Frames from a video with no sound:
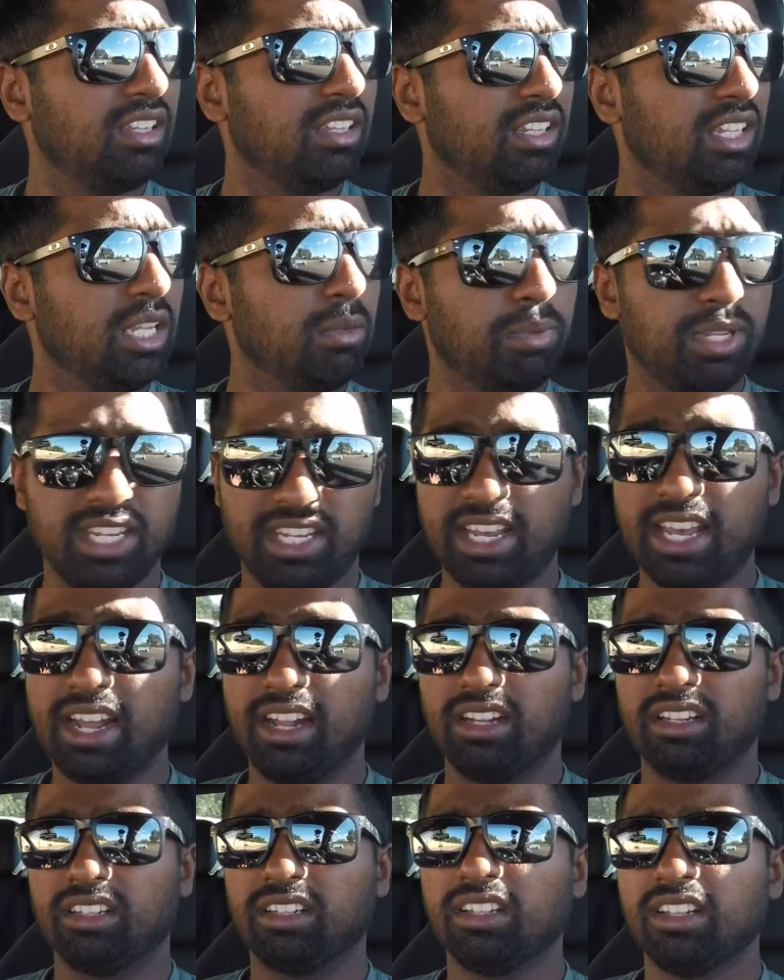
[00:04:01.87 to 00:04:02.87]

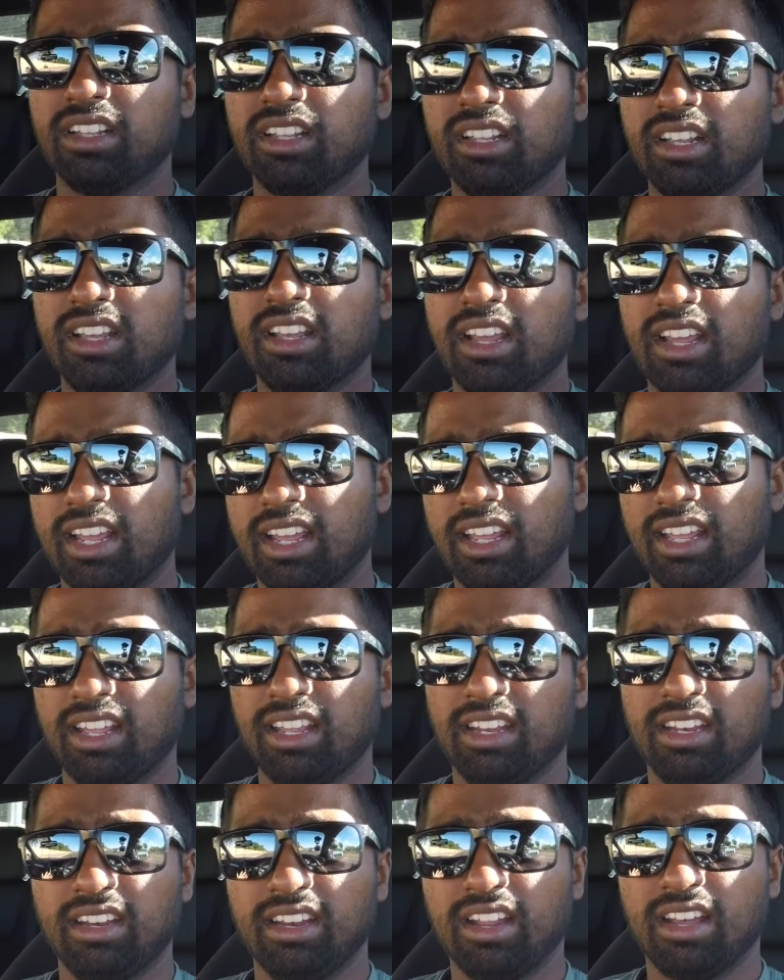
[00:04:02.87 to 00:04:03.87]
EPL,
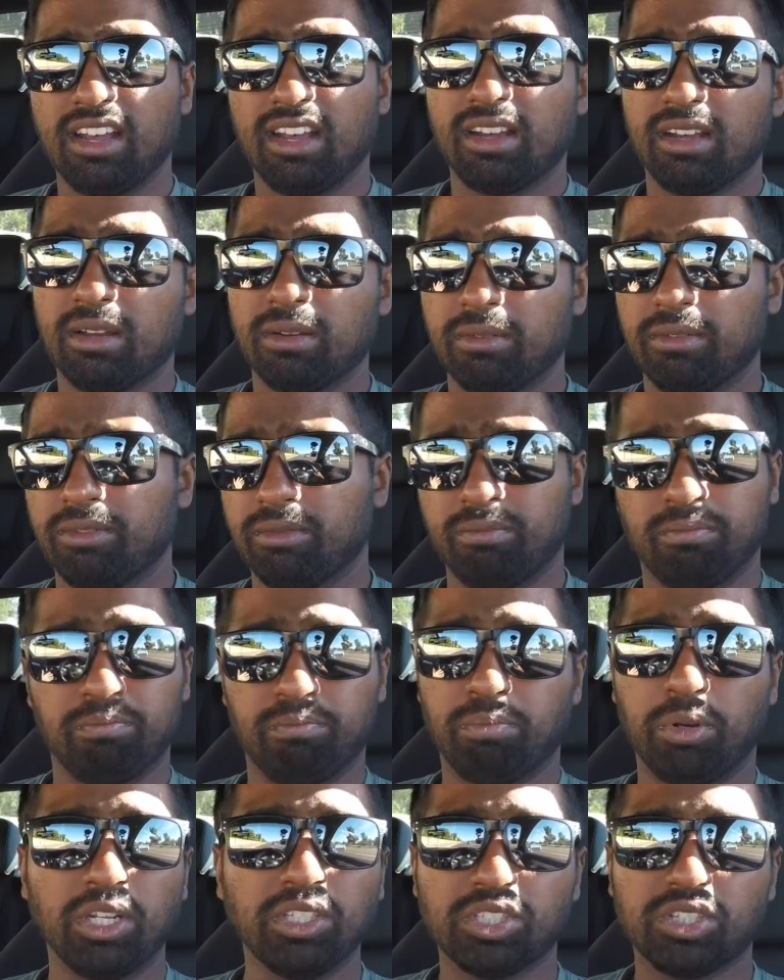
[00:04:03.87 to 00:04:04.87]
and a
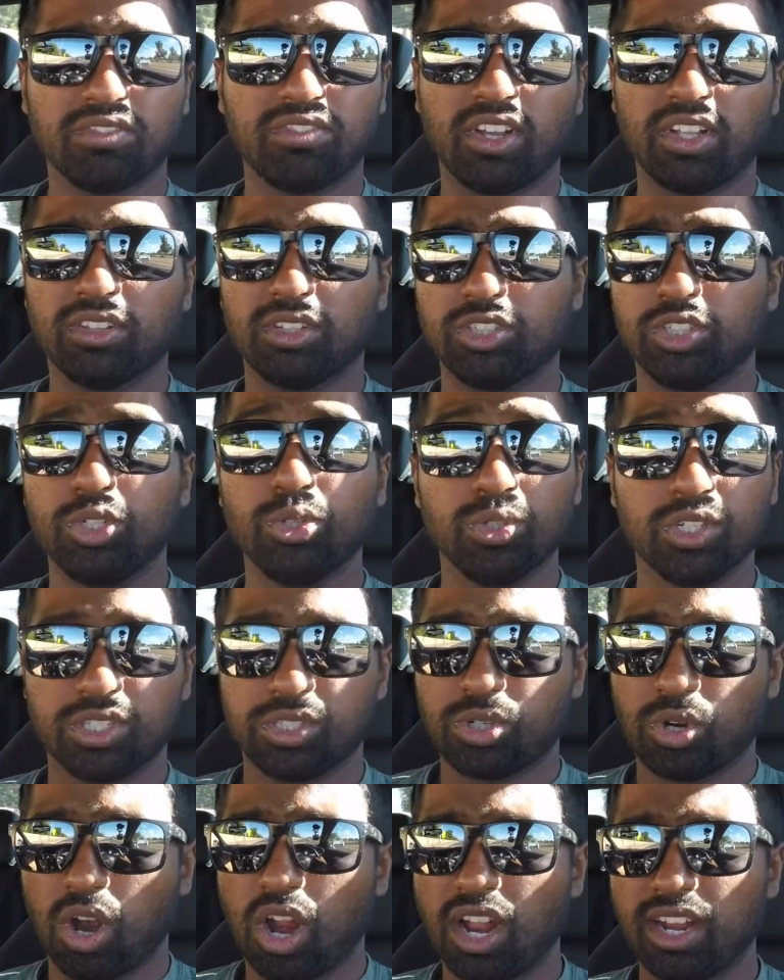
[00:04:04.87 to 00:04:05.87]
bunch of other,
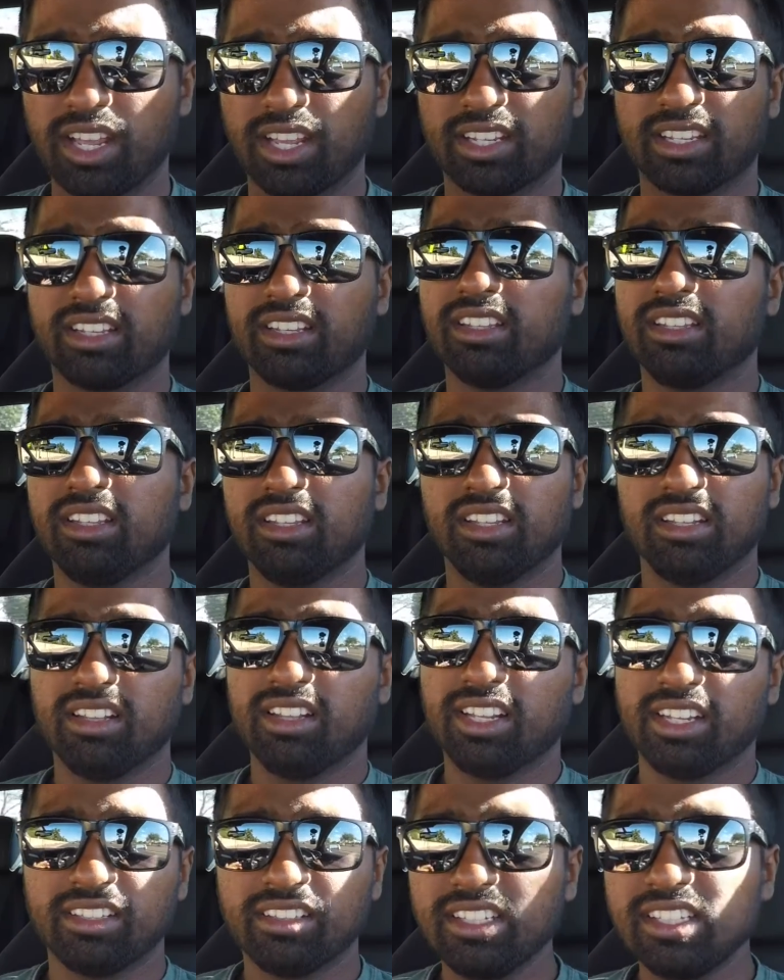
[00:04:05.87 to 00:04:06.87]
Unitronic.
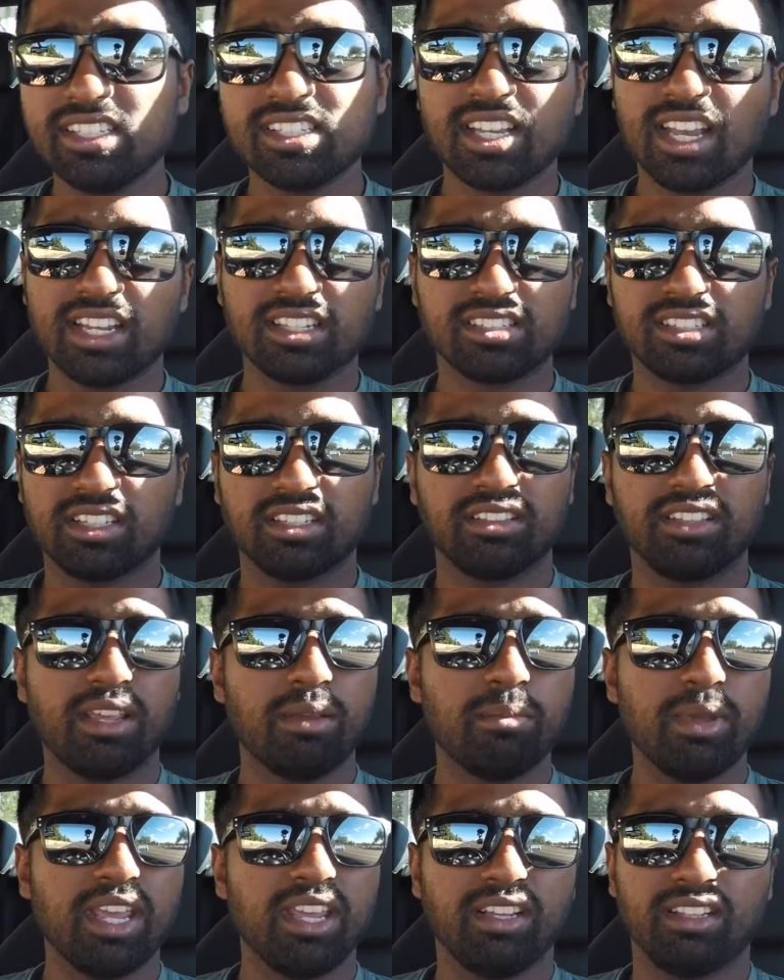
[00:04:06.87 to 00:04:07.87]
Like these guys,
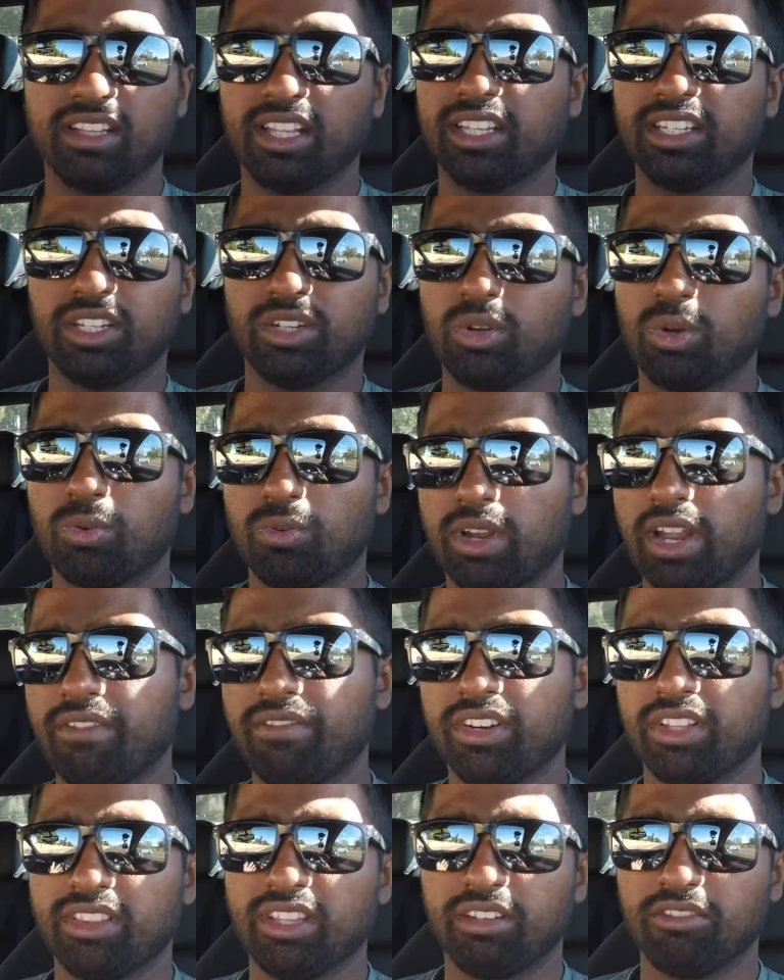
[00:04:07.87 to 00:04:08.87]
they make, like, you know,
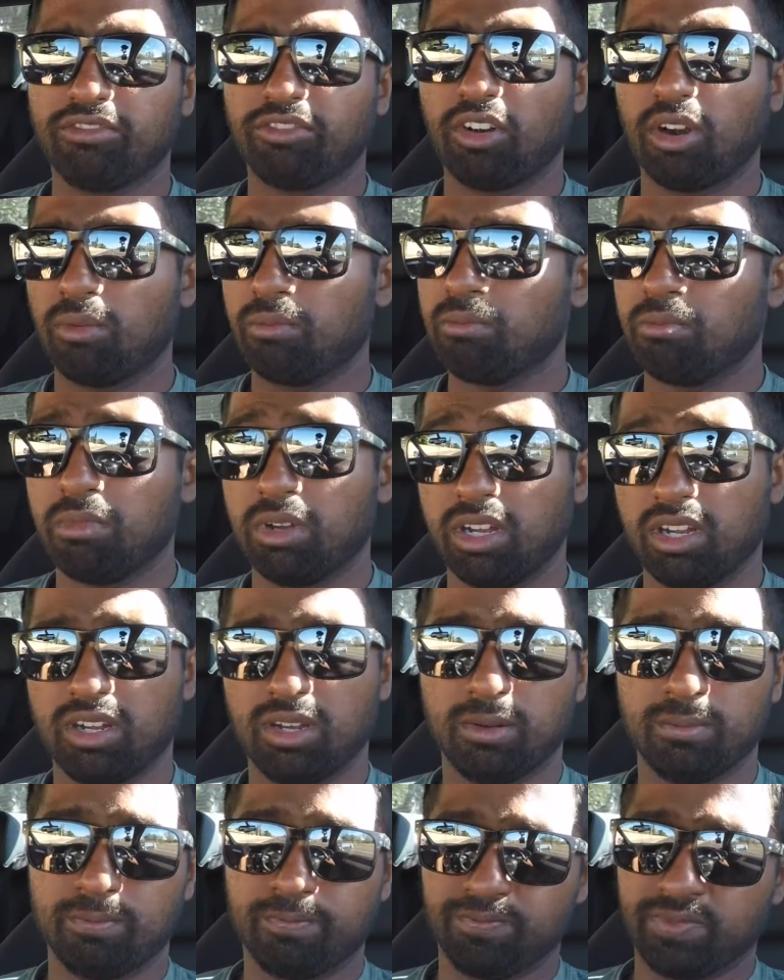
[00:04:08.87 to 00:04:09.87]
everything from
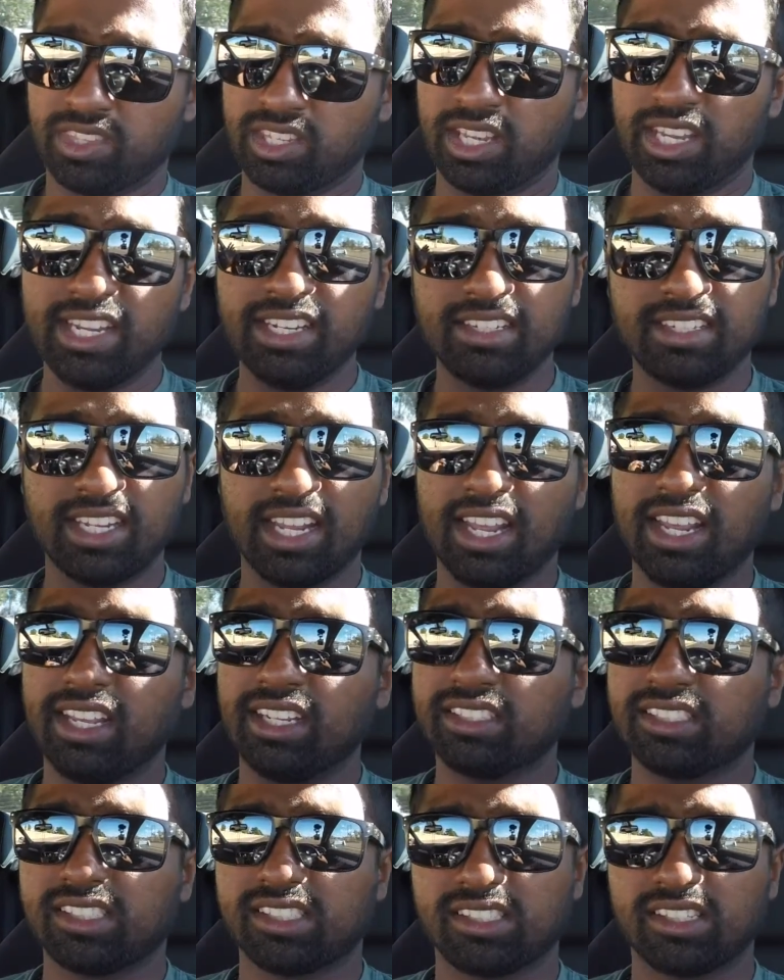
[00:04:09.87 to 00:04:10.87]

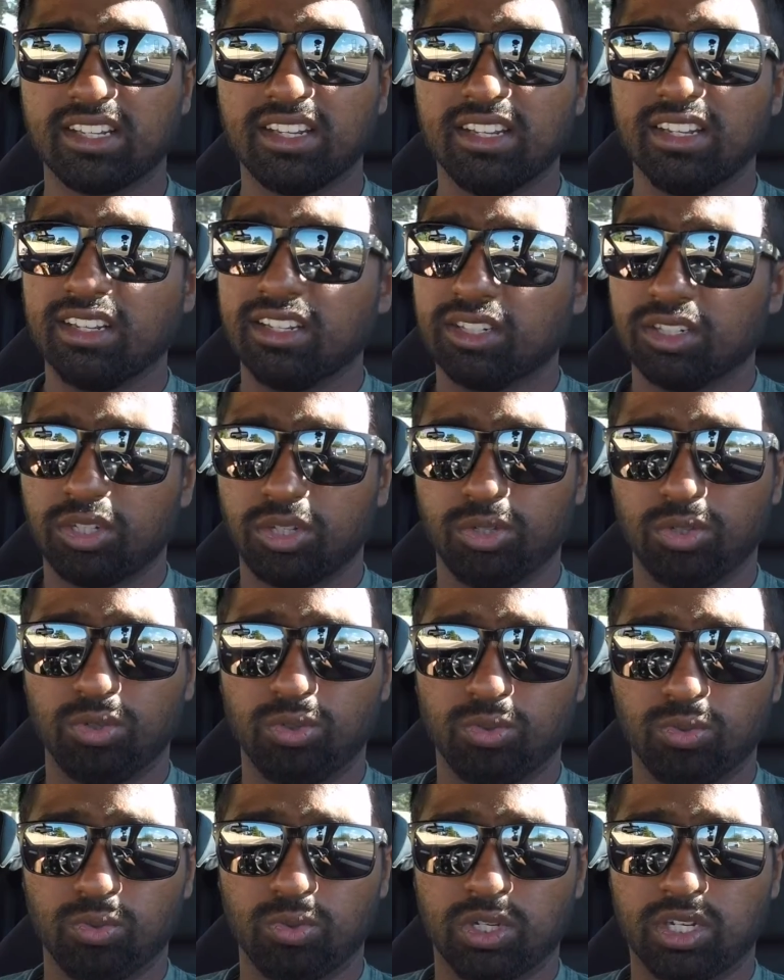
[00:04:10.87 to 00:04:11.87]
intakes
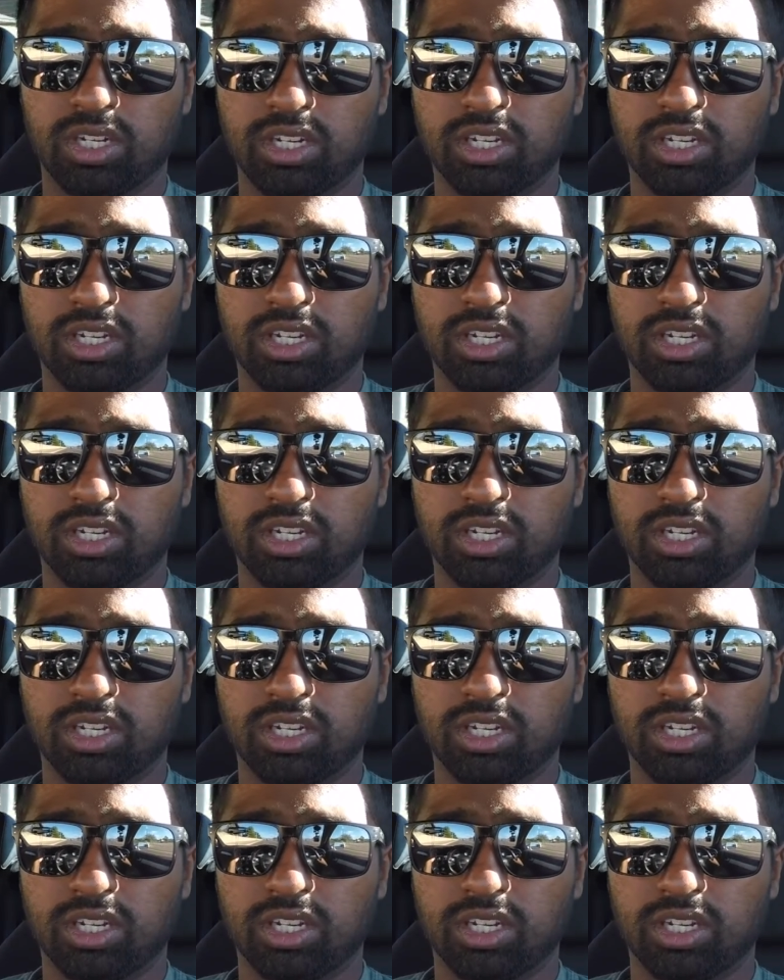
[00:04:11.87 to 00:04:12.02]
to